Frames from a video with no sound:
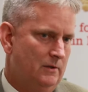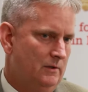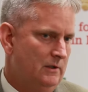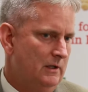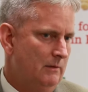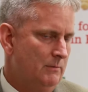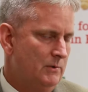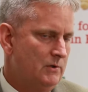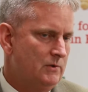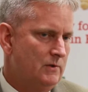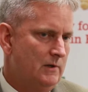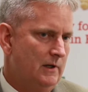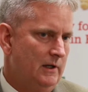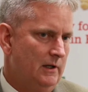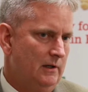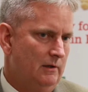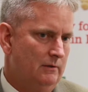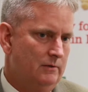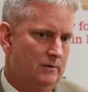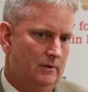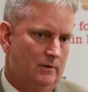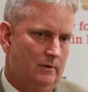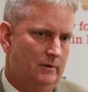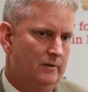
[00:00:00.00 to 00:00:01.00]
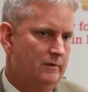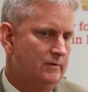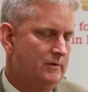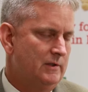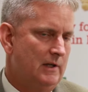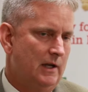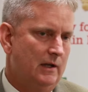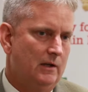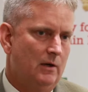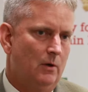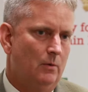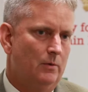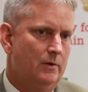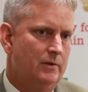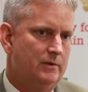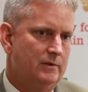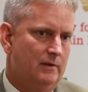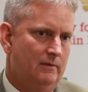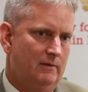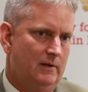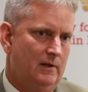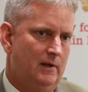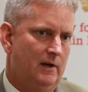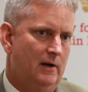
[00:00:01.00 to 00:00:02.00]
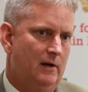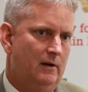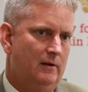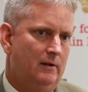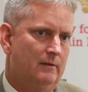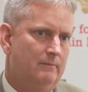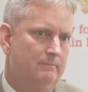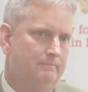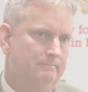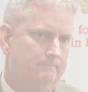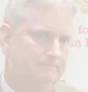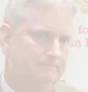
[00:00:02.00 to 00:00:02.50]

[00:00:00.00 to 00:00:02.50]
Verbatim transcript: to demonstrate it to the stakeholders of the area.